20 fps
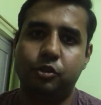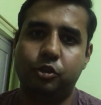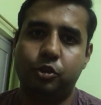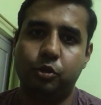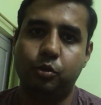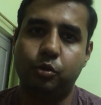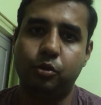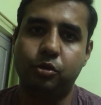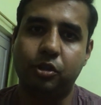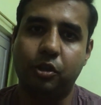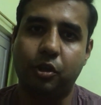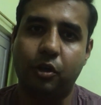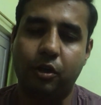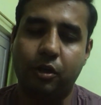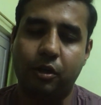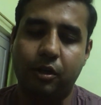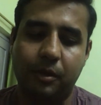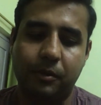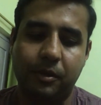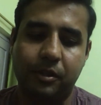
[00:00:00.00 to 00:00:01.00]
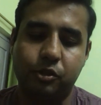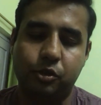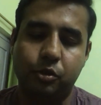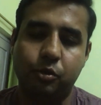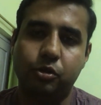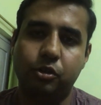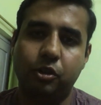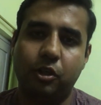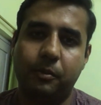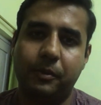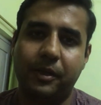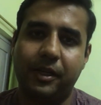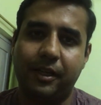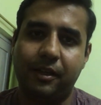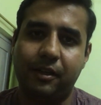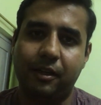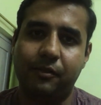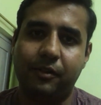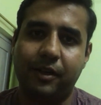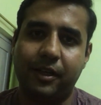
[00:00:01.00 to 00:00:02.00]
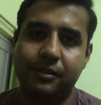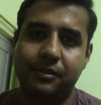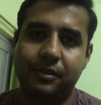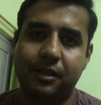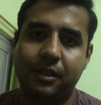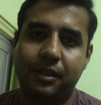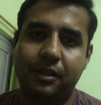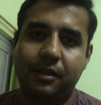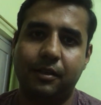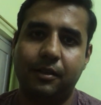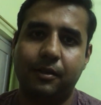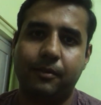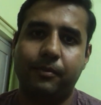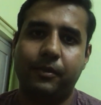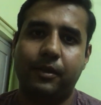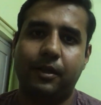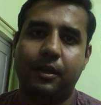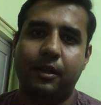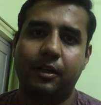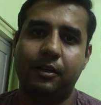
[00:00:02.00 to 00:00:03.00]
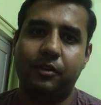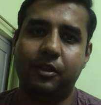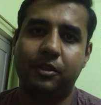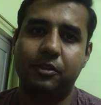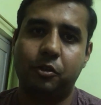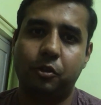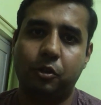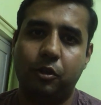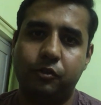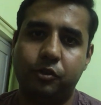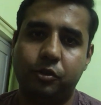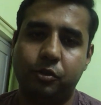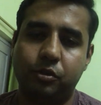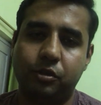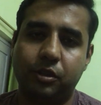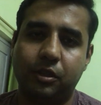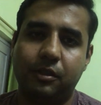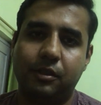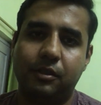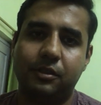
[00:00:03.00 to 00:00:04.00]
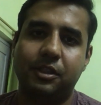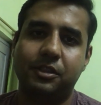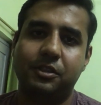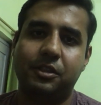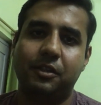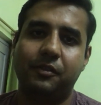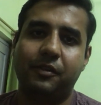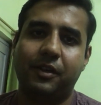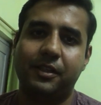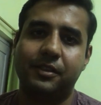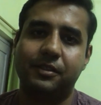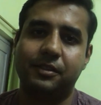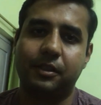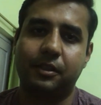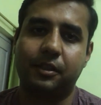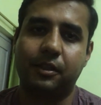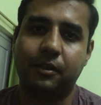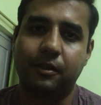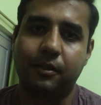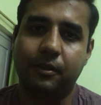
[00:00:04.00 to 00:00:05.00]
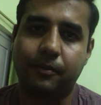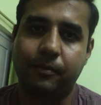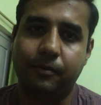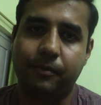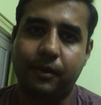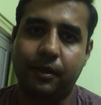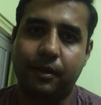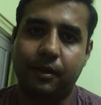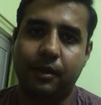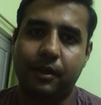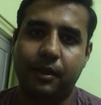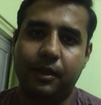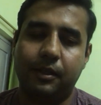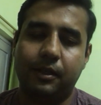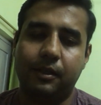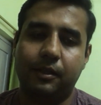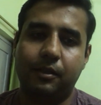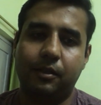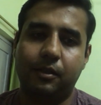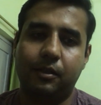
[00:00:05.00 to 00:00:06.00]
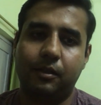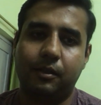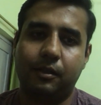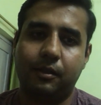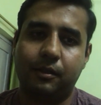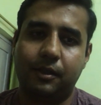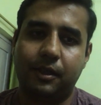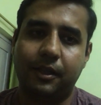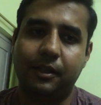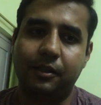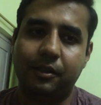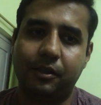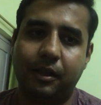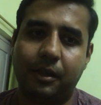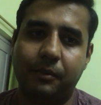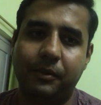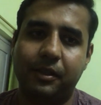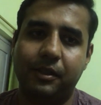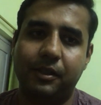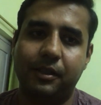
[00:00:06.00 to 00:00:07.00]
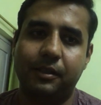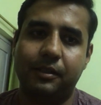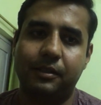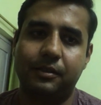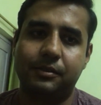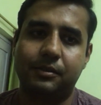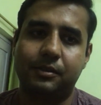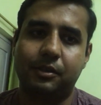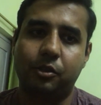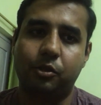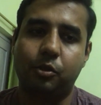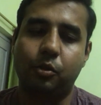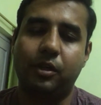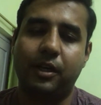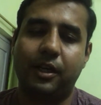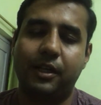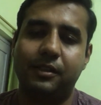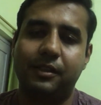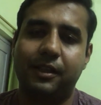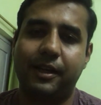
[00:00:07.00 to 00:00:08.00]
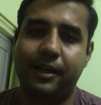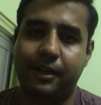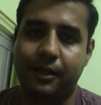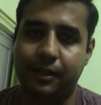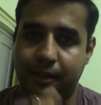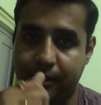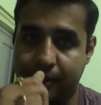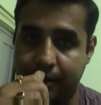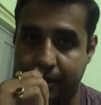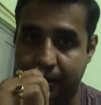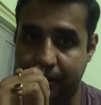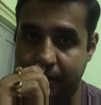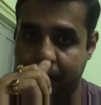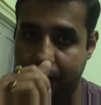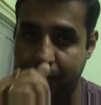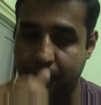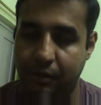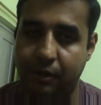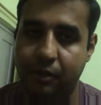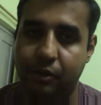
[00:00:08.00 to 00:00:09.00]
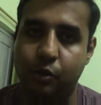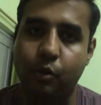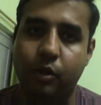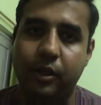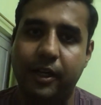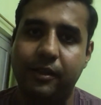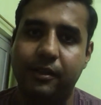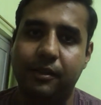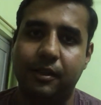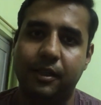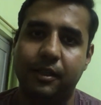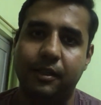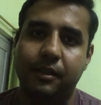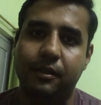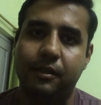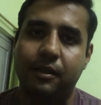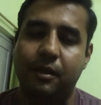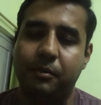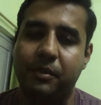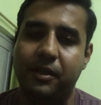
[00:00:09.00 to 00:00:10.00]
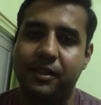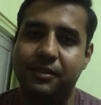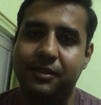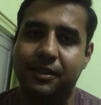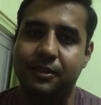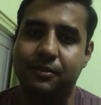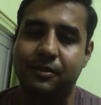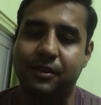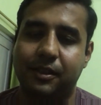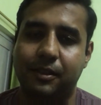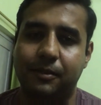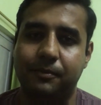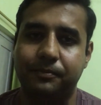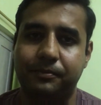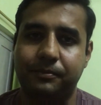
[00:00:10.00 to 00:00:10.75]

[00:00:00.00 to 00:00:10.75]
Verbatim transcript: Choose your, I mean, choose your material wisely, and once you have chosen, just revise it. And then I mean, it's you can guarantee that uh, you can clear the mains as well.